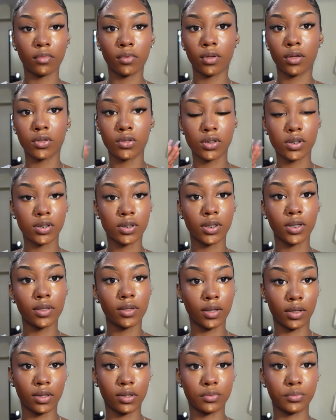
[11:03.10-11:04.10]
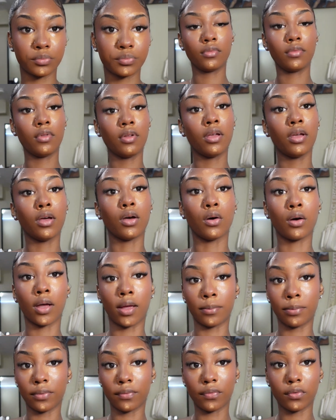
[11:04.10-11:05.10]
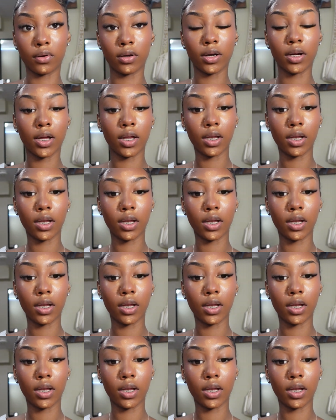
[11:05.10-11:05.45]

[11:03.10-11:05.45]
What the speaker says: And just like that. Okay, before